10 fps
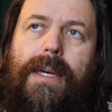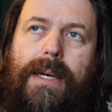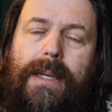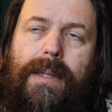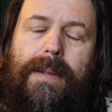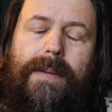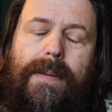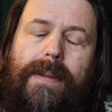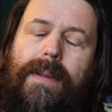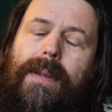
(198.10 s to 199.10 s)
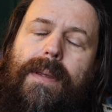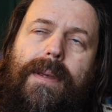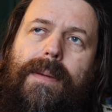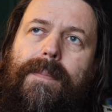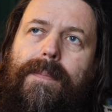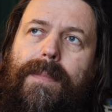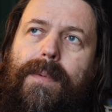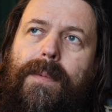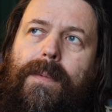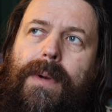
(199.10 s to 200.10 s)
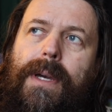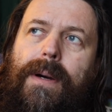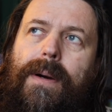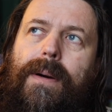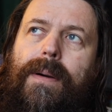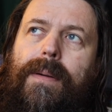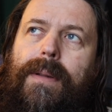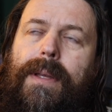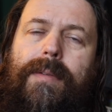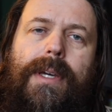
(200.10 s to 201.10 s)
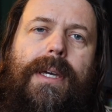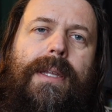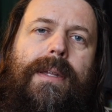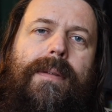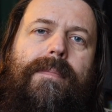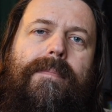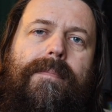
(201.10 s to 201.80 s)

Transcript: And we are living in